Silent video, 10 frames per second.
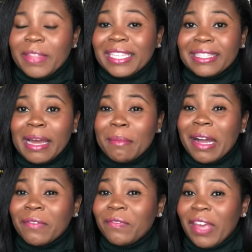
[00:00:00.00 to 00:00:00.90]
It's not
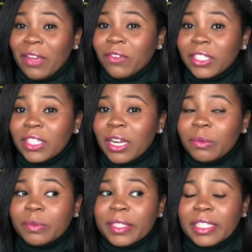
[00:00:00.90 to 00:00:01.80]
my favorite
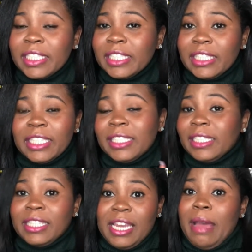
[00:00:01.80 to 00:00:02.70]
genre, it's
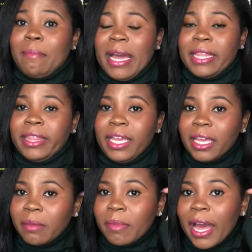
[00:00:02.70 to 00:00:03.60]
just not my
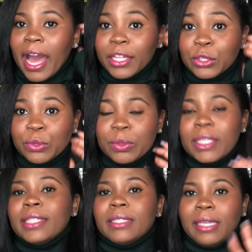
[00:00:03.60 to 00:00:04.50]
thing, but I do
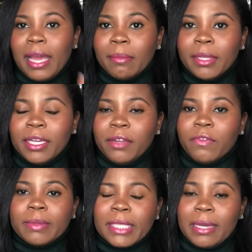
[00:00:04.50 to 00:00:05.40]
tend to dabble in it
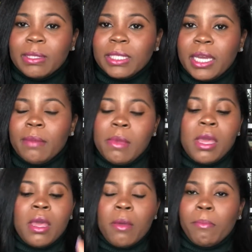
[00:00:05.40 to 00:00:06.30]
from time to time.
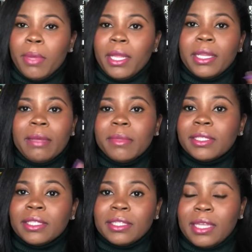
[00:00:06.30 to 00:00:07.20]
But let me
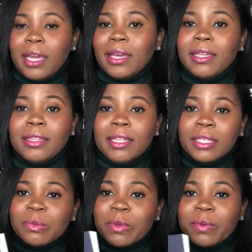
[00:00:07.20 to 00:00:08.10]
just say,
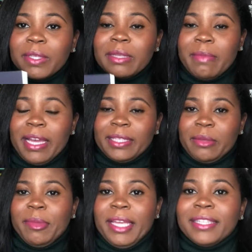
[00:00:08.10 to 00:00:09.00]
this one was a
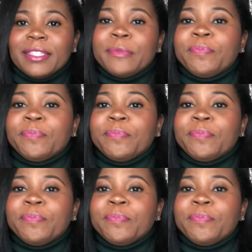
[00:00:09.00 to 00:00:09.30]
masterpiece.